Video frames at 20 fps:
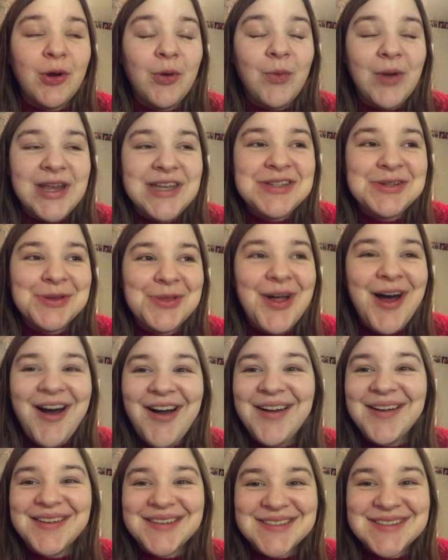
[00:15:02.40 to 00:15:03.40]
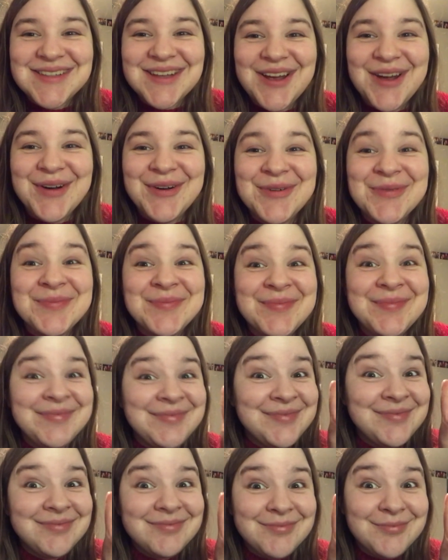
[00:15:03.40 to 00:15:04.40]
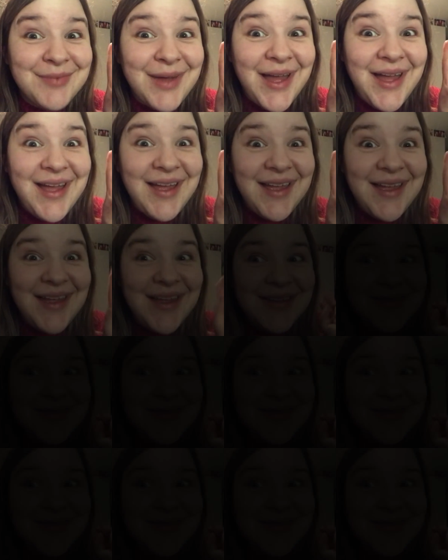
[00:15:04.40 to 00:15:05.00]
way too long, so bye.